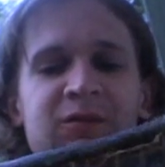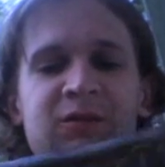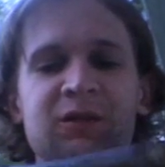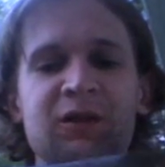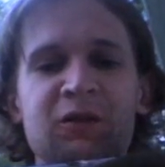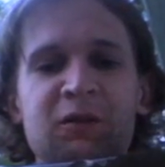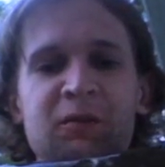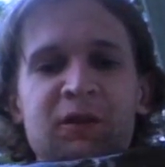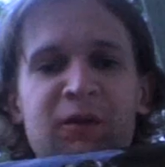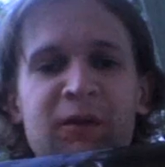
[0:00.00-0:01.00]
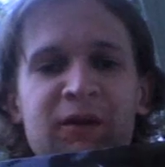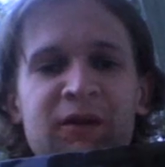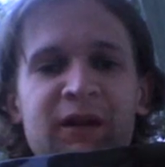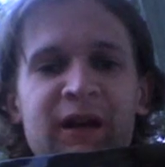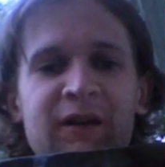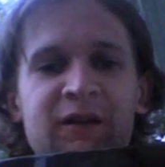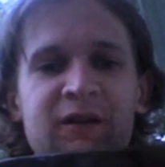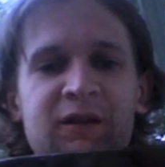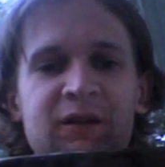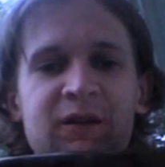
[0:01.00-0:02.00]
so you don't want to be putting your mouth on that.
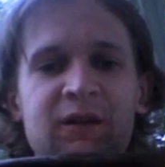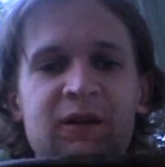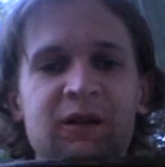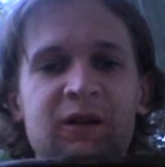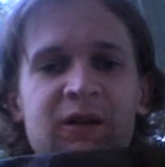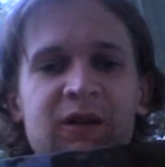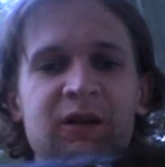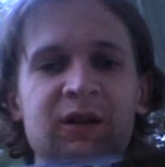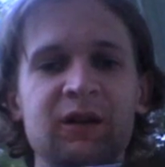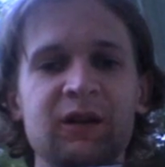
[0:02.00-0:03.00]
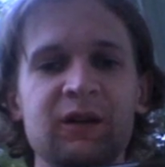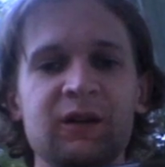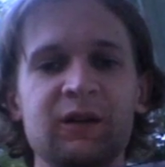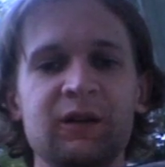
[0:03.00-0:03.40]
And